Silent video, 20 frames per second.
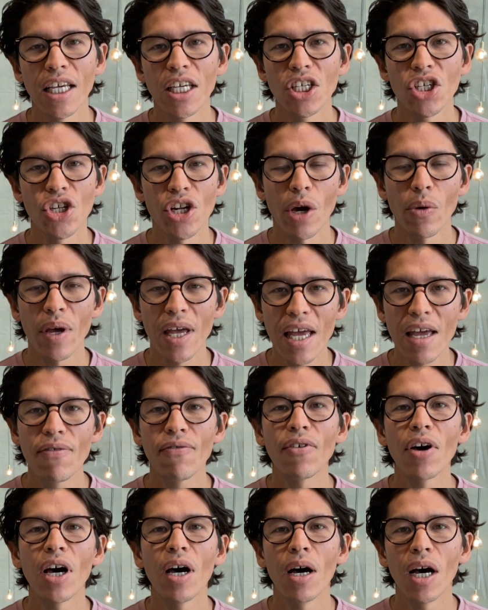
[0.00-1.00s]
You know,
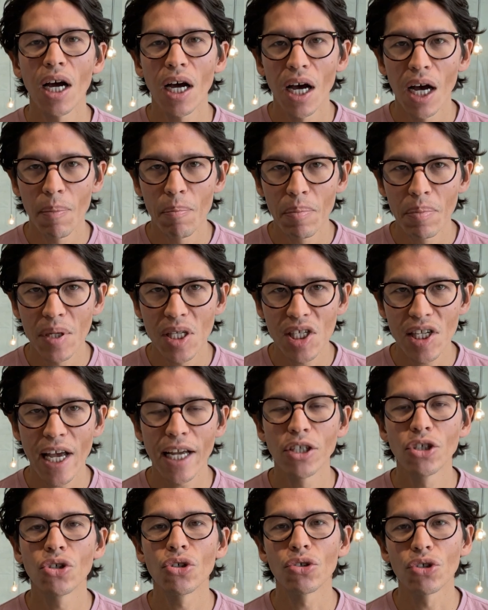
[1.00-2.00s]
if a, a
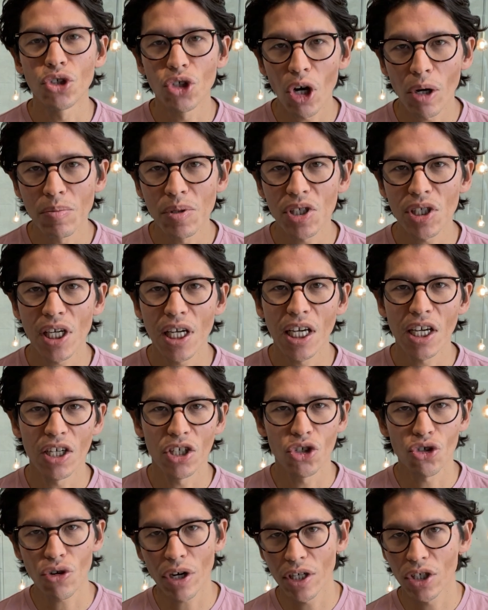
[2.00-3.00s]
potential job seeker is
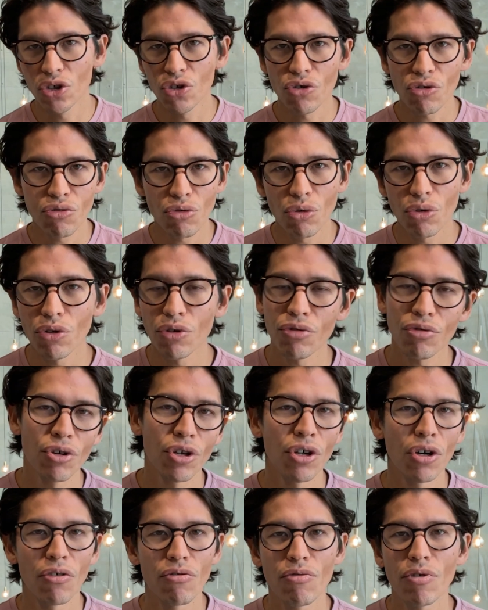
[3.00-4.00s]
trying to trawl through
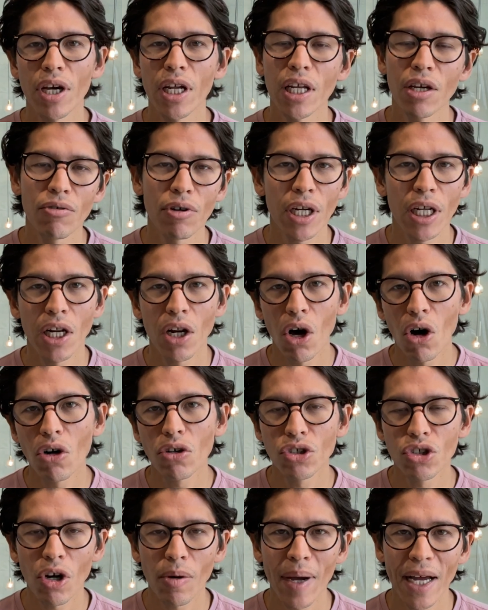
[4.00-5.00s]
your really, really
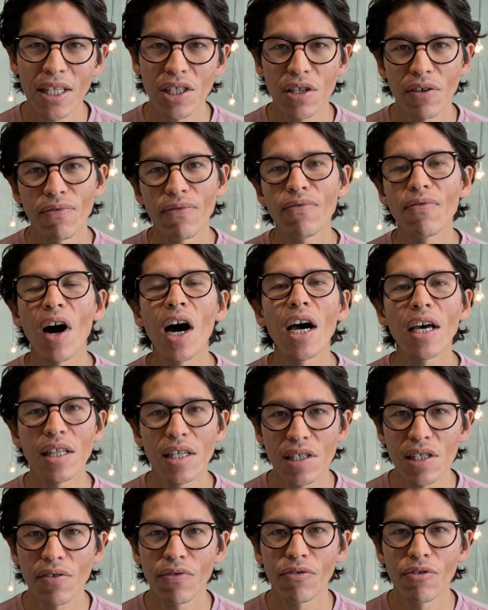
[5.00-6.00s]
long job ad to find
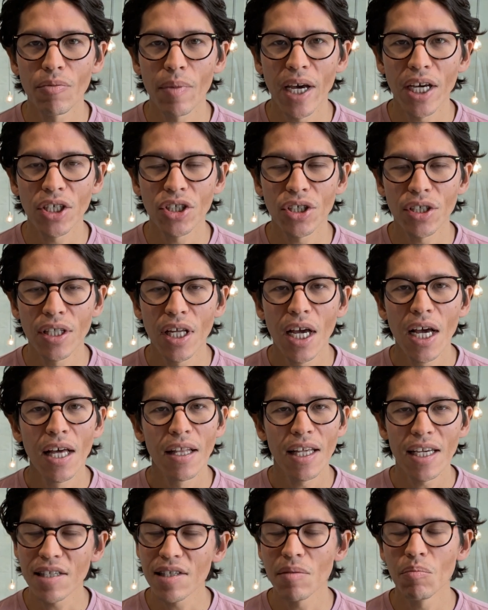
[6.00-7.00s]
this information,
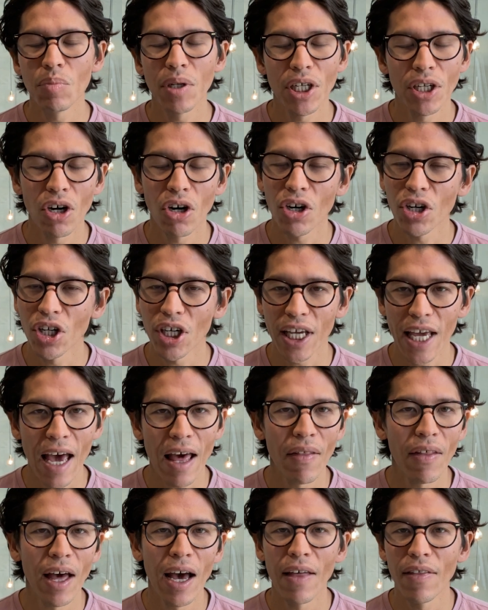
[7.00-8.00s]
they're simply not going to get
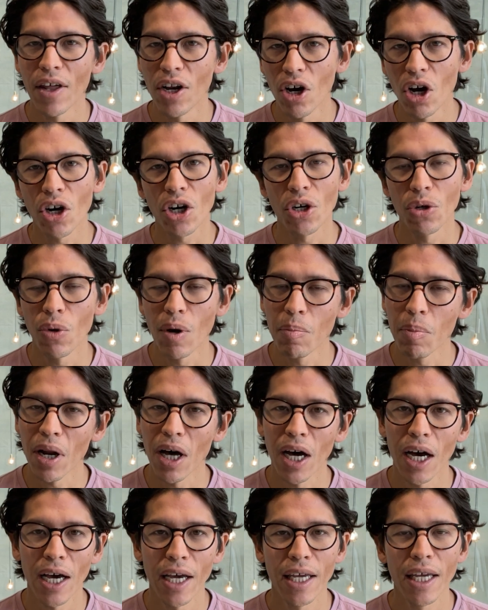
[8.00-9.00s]
there. They're not going to
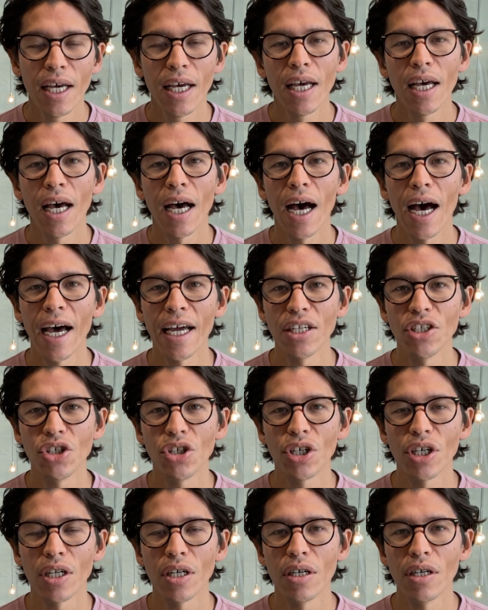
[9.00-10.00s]
apply, and you're
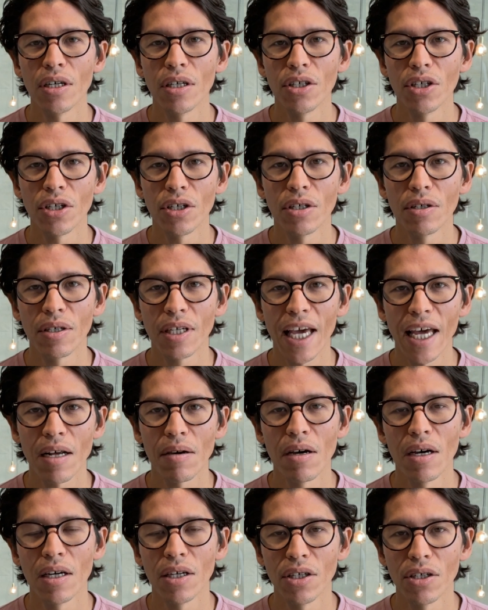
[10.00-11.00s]
going to you, you get a,
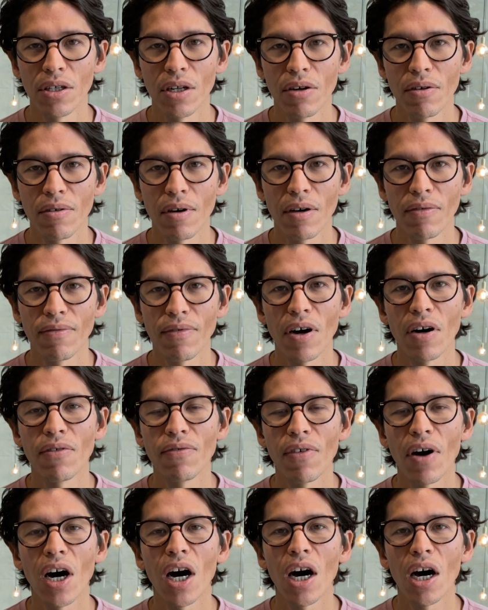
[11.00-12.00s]
a you know a, a
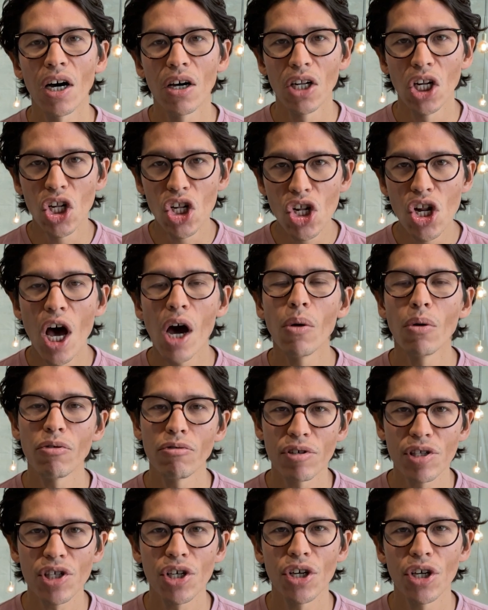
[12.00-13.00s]
far lower
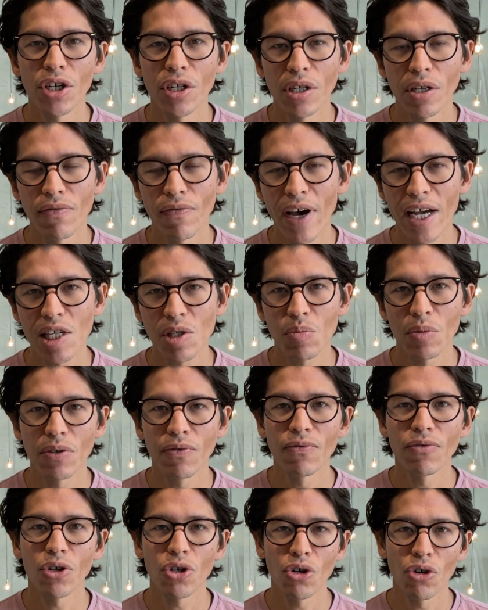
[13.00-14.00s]
return on investment
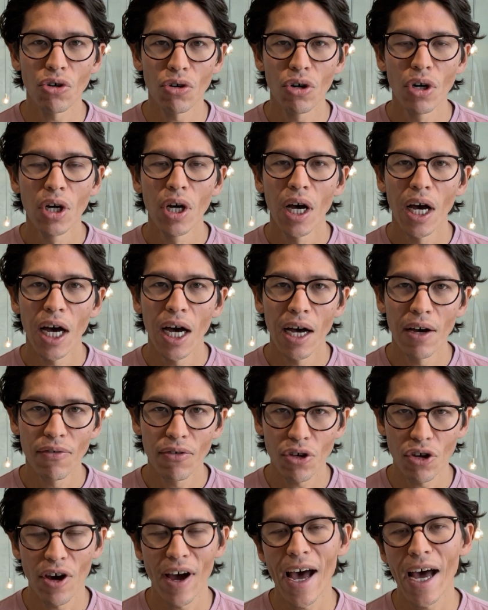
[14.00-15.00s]
for your uh, for
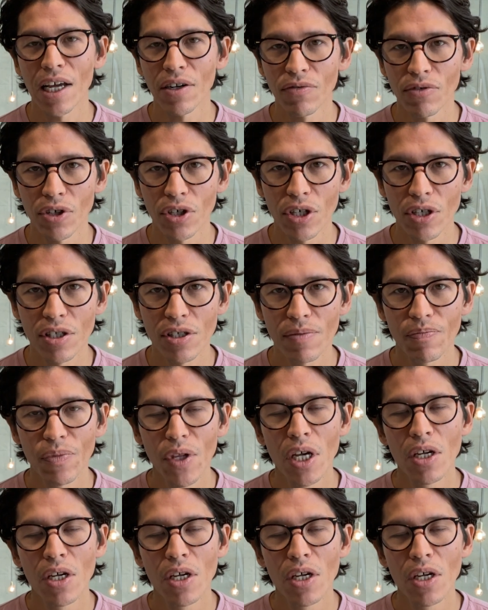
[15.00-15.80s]
your advert.